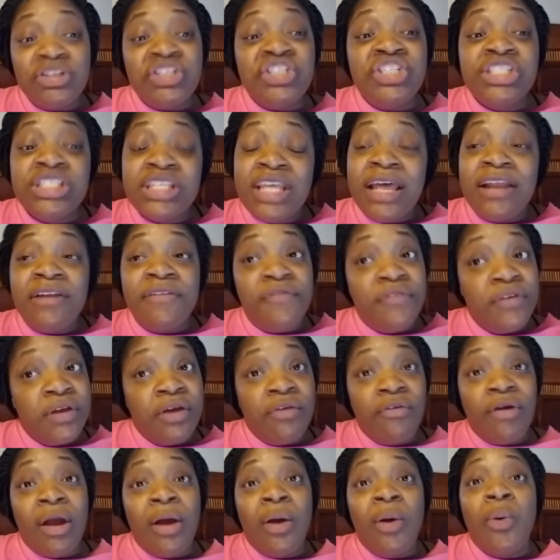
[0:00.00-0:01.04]
she's got to
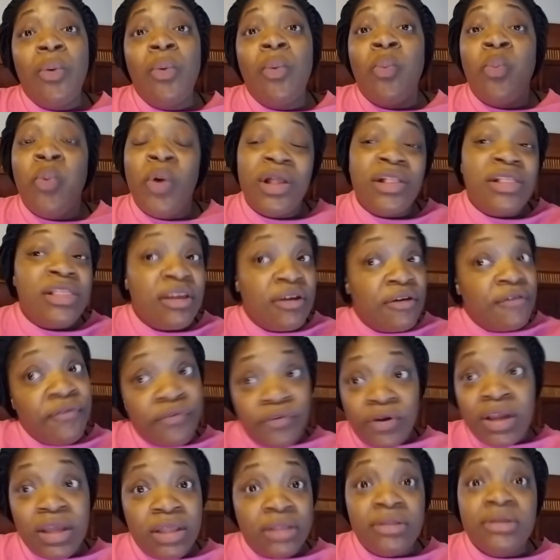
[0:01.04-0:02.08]
figure out what they're
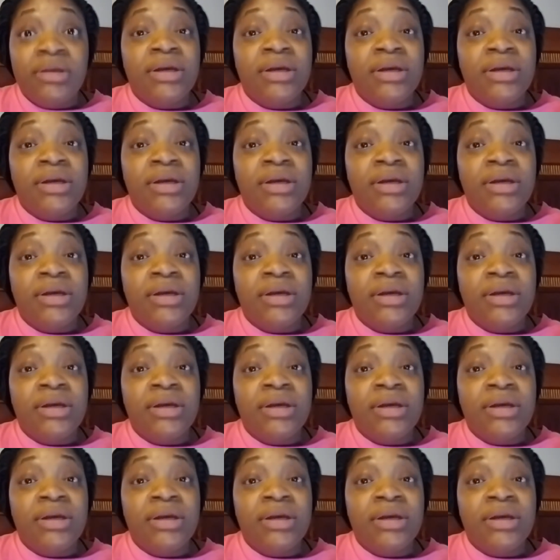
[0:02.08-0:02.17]
freaking